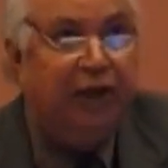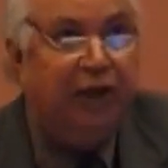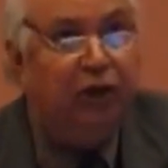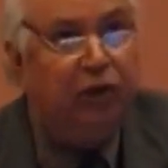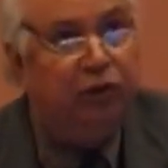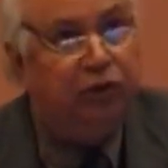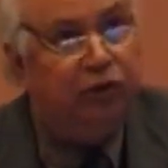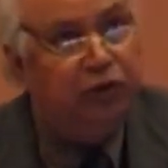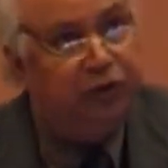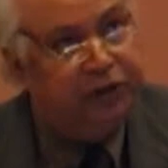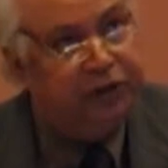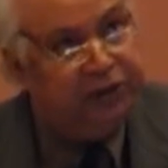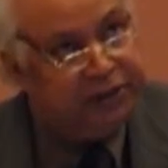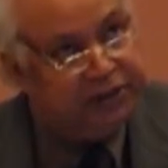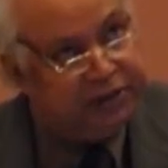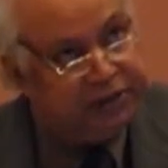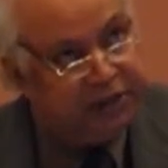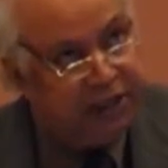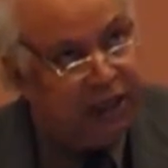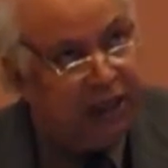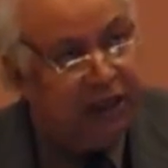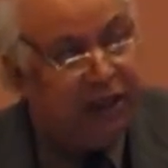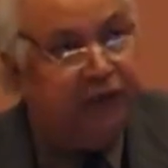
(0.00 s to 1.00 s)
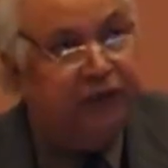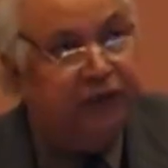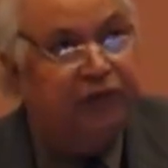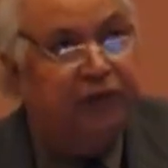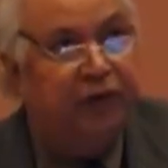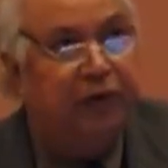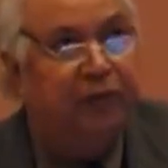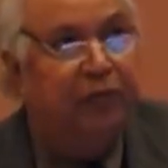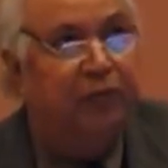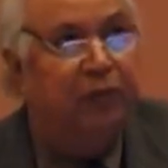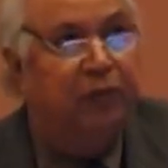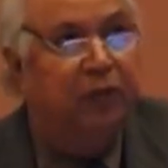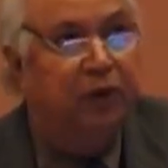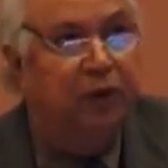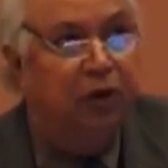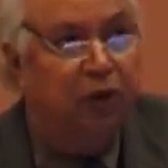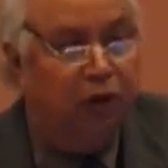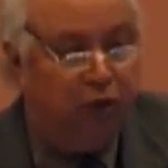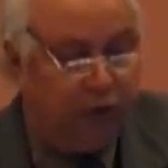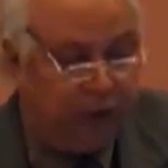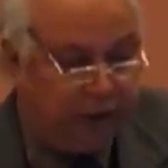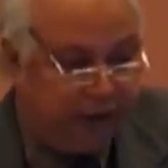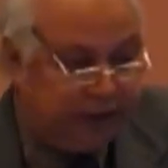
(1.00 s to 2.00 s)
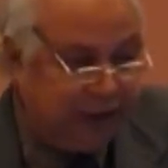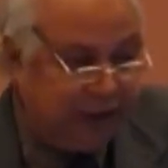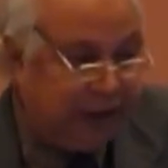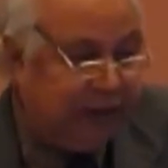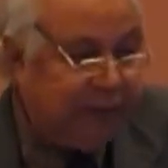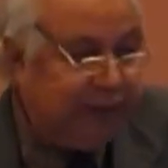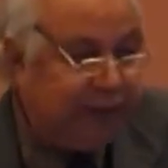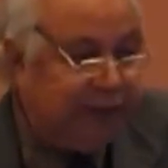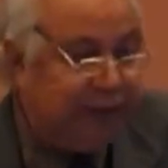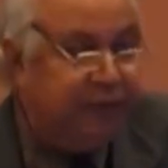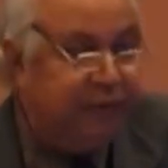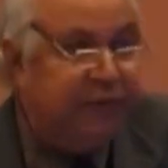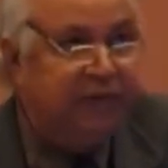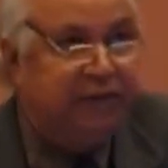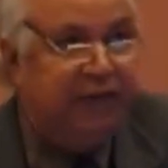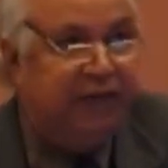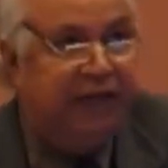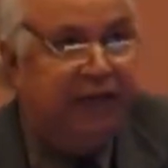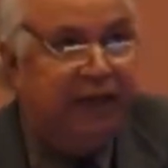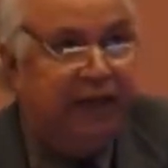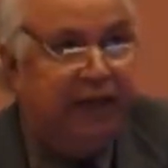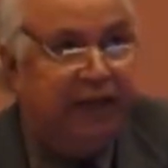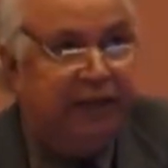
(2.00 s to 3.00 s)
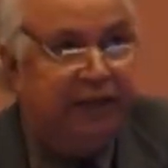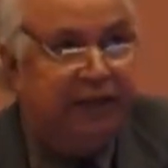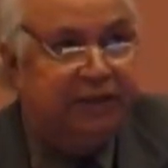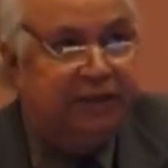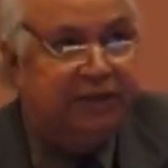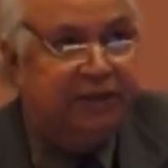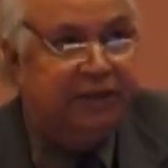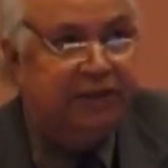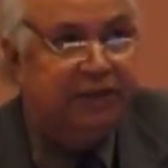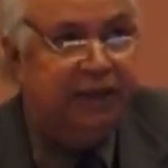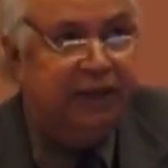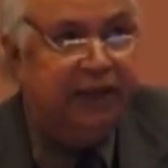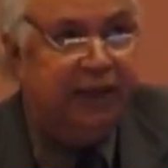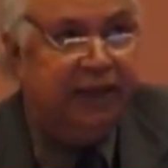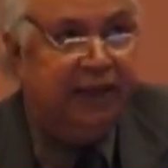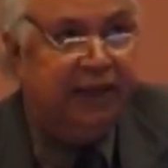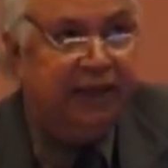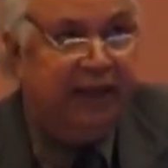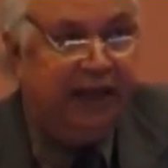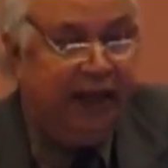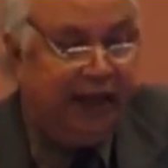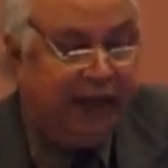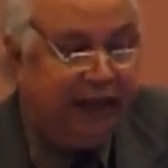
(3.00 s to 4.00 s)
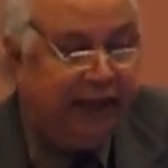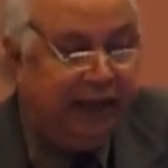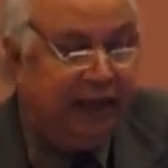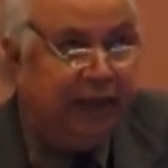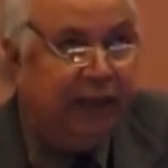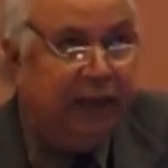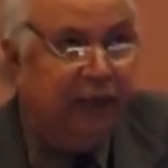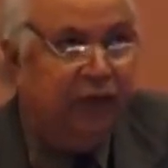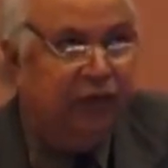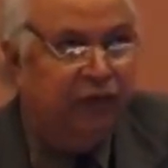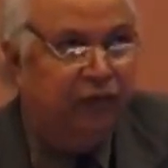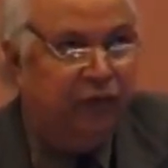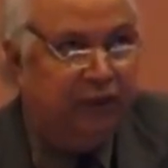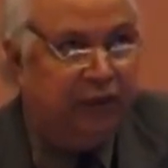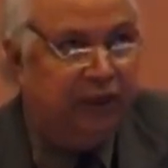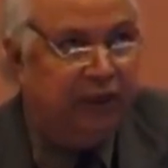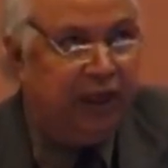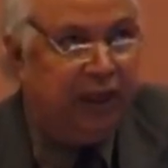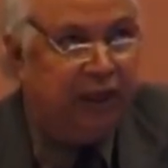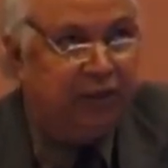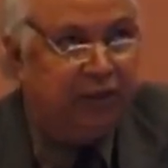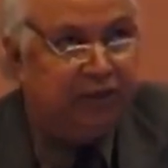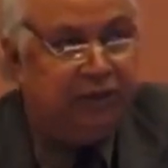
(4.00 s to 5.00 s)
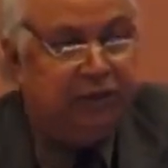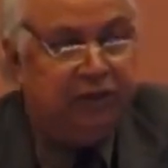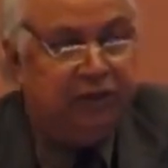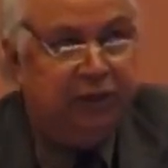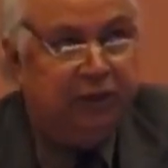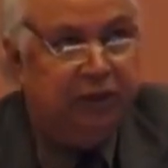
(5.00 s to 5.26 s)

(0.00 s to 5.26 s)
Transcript: although it started from Kolkata, but presently it is in Delhi for the last